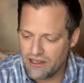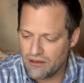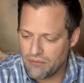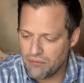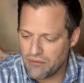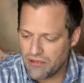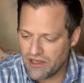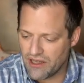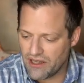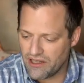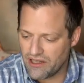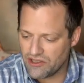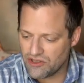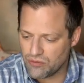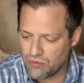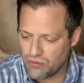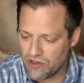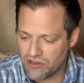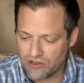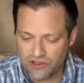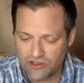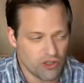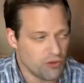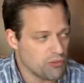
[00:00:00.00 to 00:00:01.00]
because
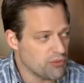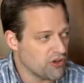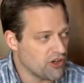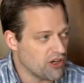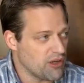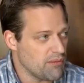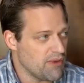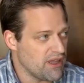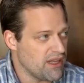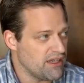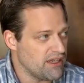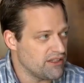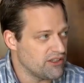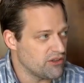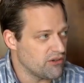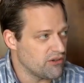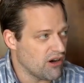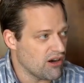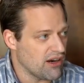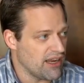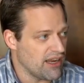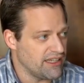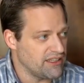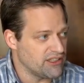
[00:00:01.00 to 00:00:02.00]
we're super committed to
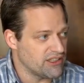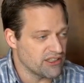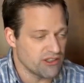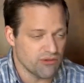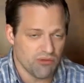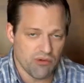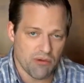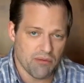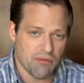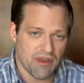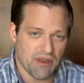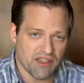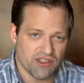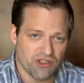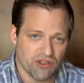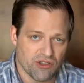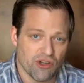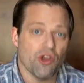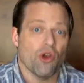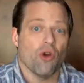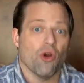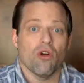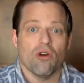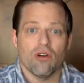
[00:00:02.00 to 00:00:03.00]
our agents. We want to make sure
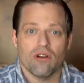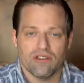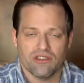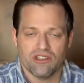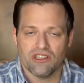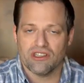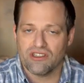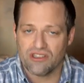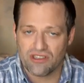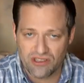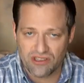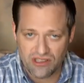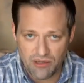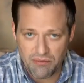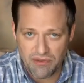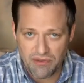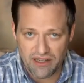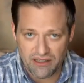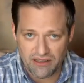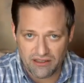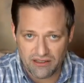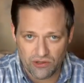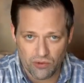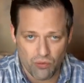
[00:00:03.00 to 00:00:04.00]
you're just as
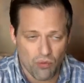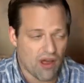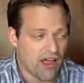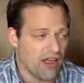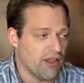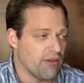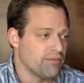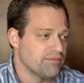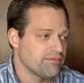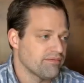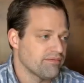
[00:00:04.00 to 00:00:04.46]
committed as well.